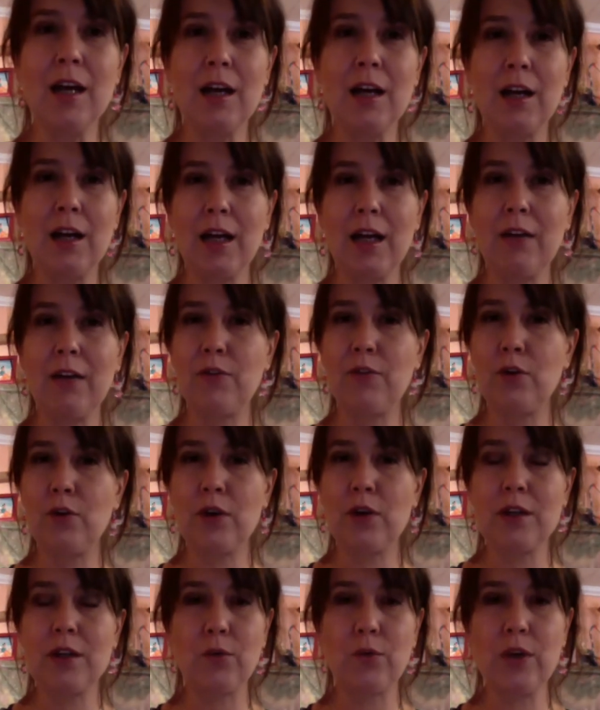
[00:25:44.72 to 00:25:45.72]
if
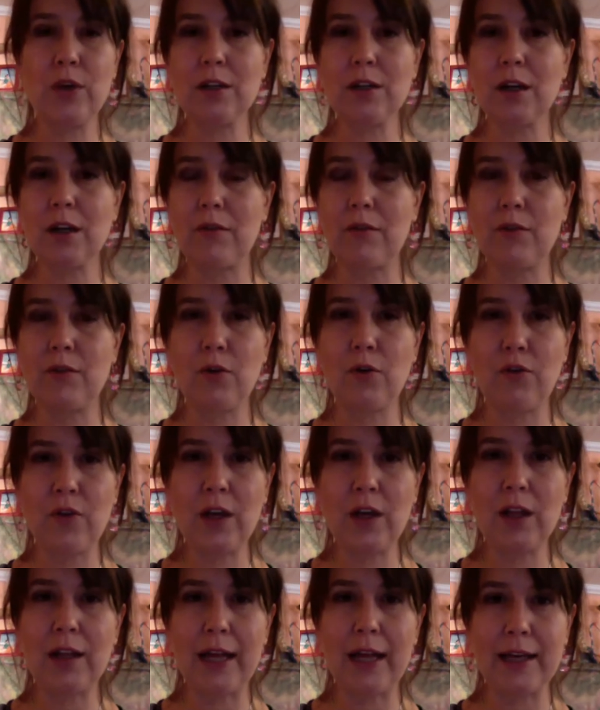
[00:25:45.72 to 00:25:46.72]
during the winter, if you
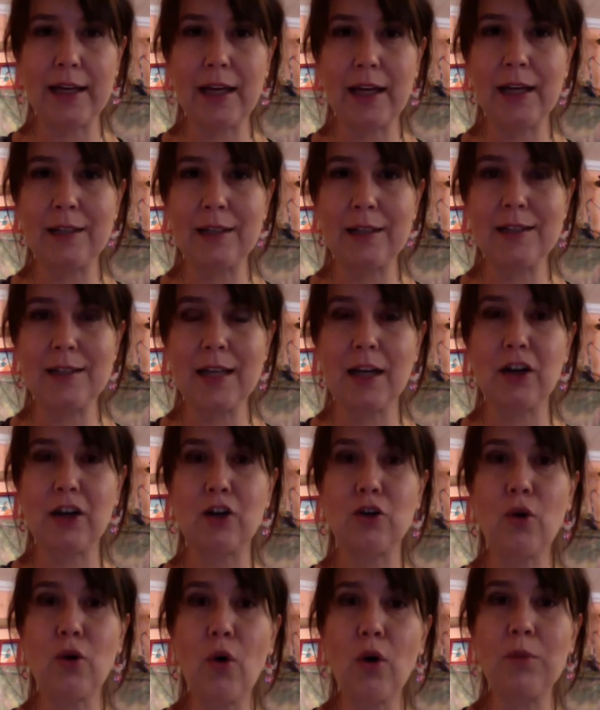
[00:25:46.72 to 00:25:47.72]
feel like getting sick,
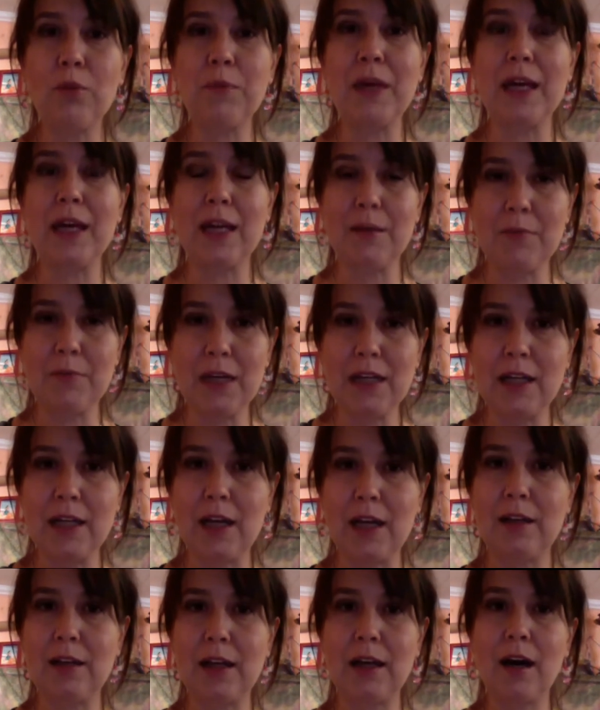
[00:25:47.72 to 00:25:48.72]
call me
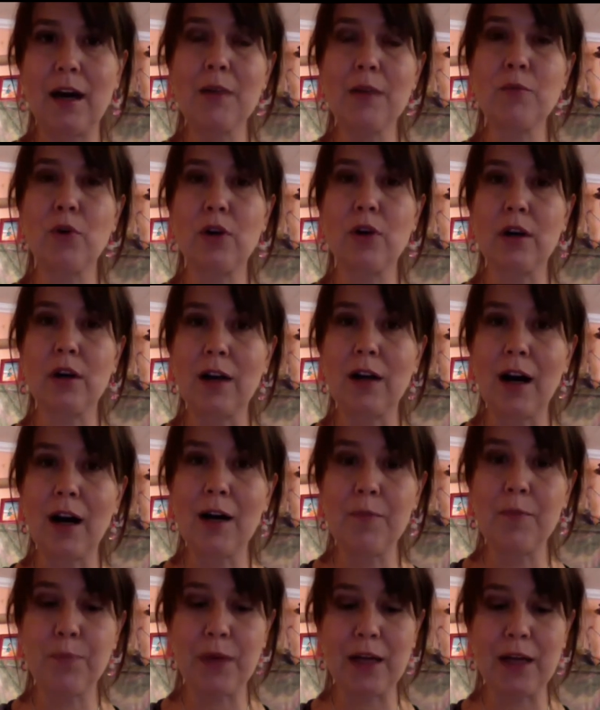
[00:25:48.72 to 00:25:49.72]
immediately. I'm going to
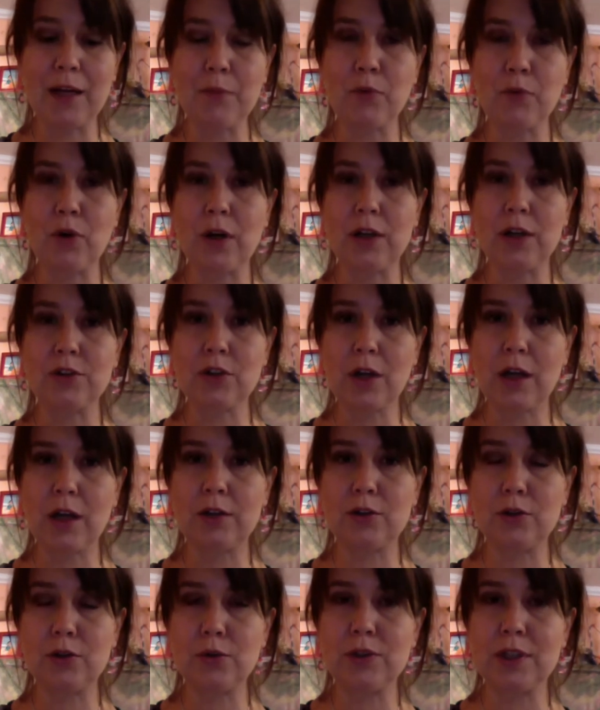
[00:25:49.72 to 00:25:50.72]
come and I'm going to
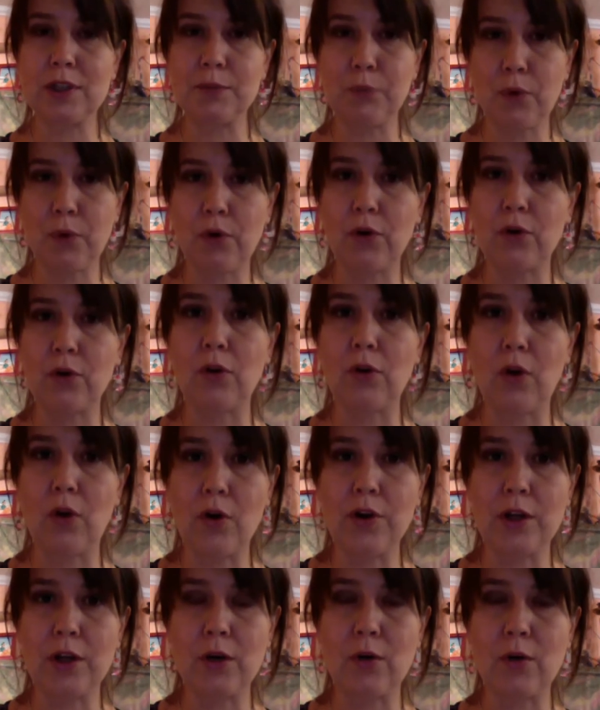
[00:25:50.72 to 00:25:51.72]
do this protocol
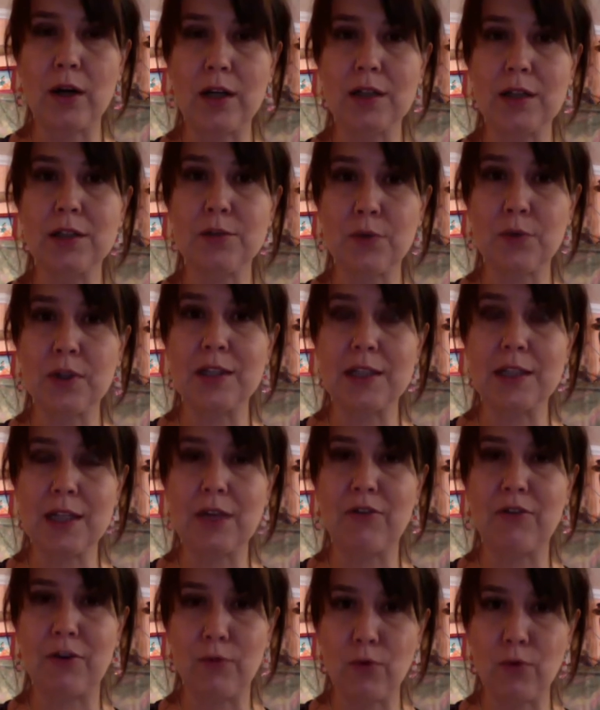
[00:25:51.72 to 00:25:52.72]
on you. And I just want to see
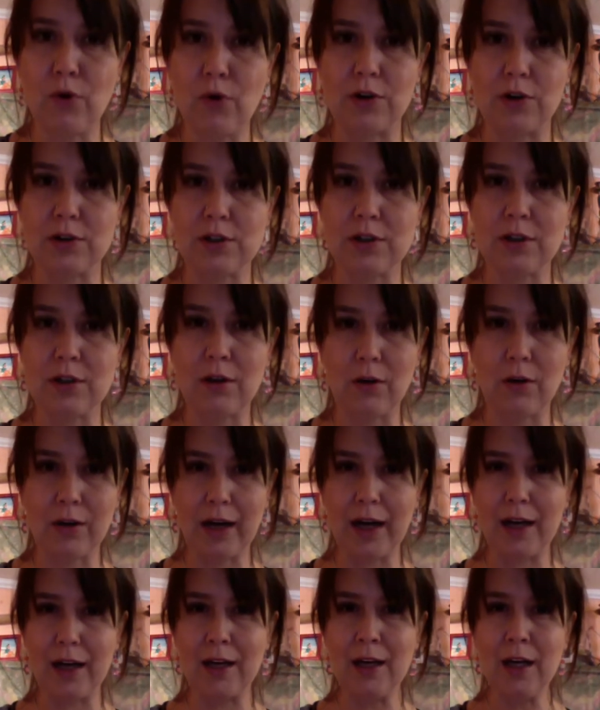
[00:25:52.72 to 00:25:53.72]
if it works.
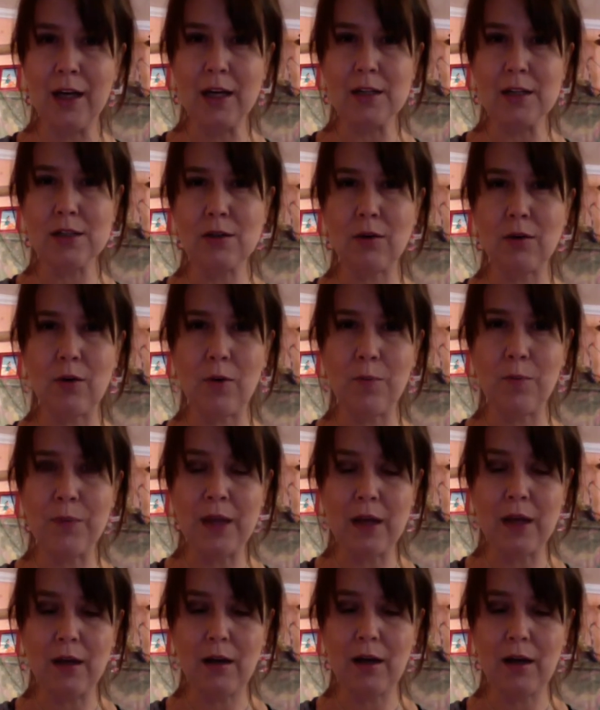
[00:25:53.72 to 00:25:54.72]
Okay. So
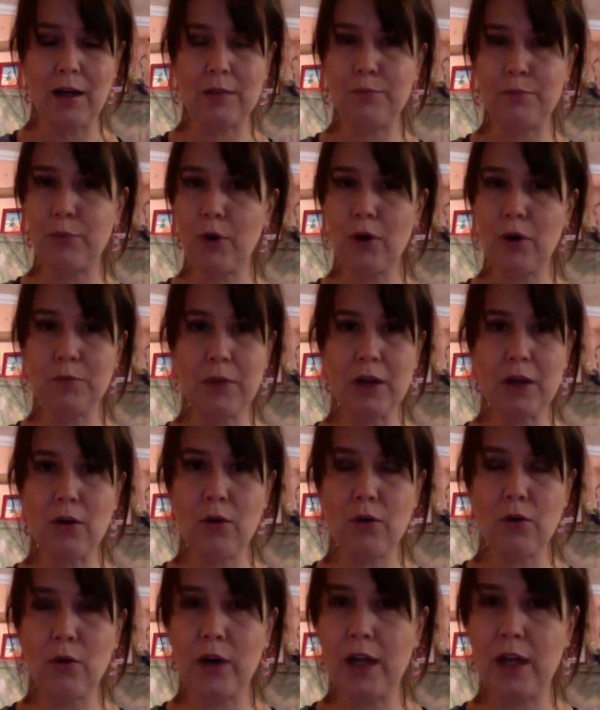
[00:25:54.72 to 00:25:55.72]
I brought my
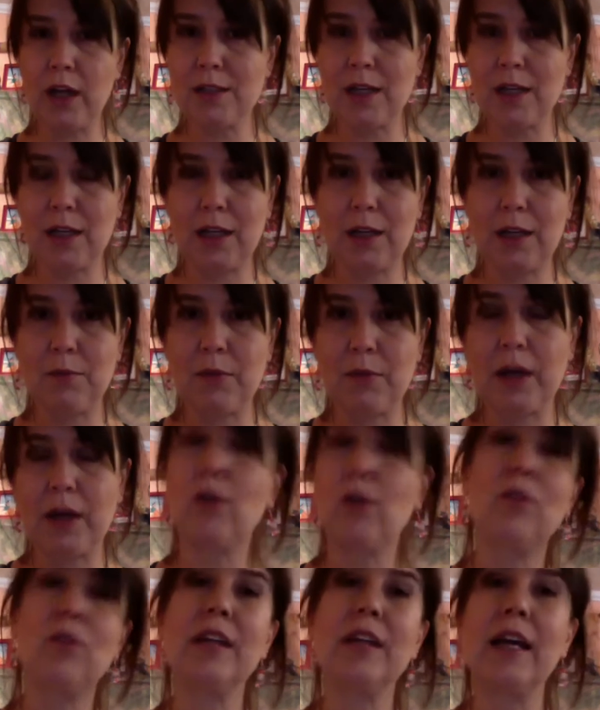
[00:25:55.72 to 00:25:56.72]
own oils. I did my
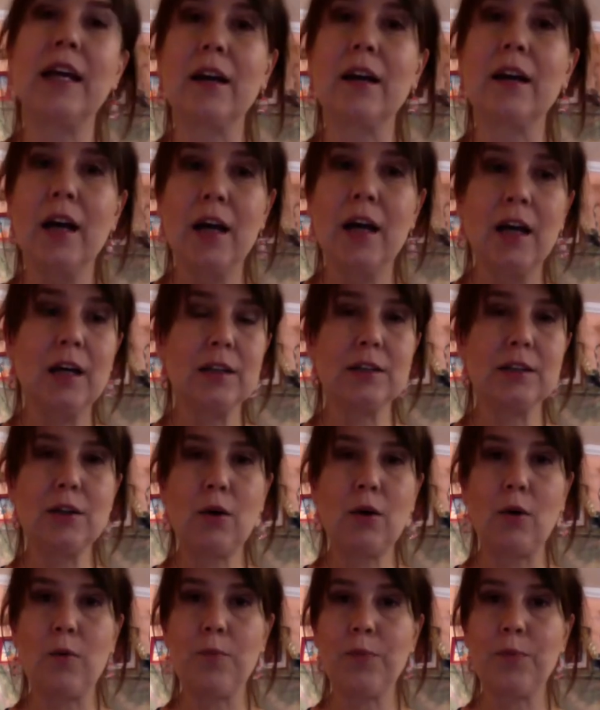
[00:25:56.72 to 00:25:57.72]
whole thing.
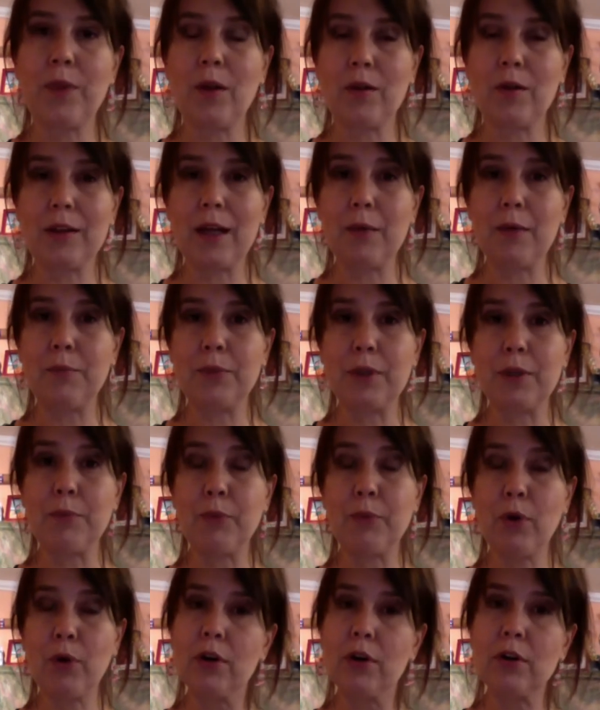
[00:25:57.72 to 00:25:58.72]
So the
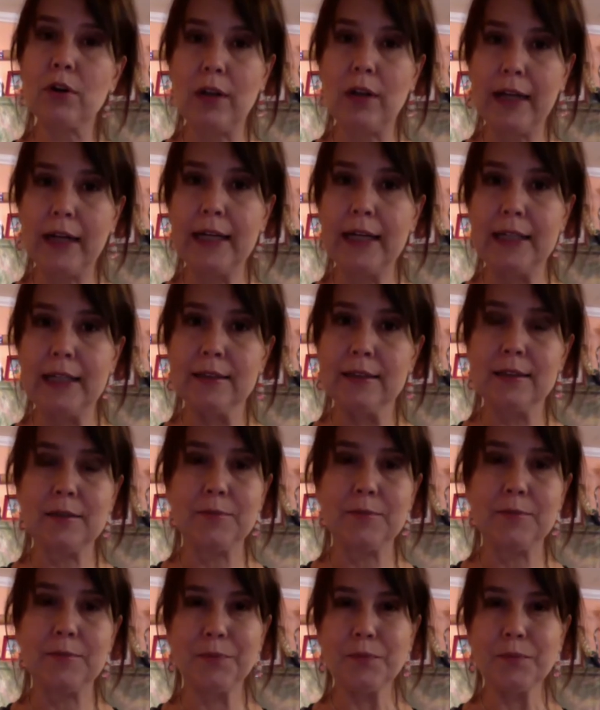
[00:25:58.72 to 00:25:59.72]
protocol is
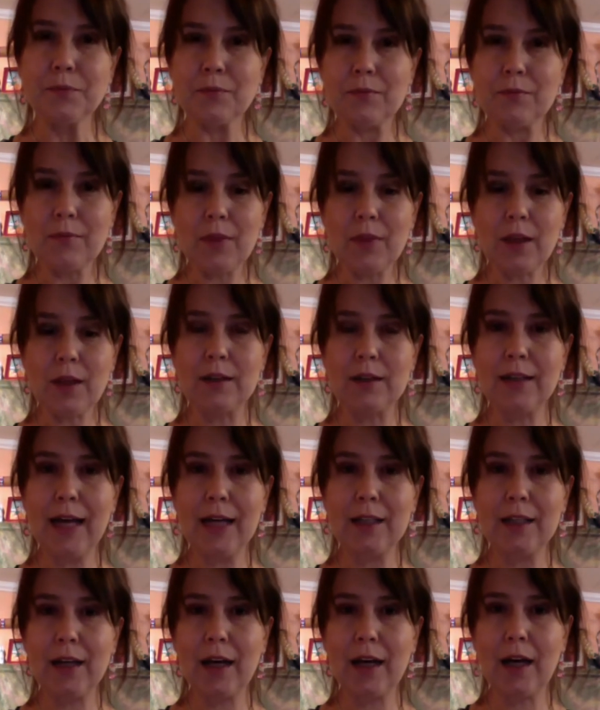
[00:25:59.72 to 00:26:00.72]
that,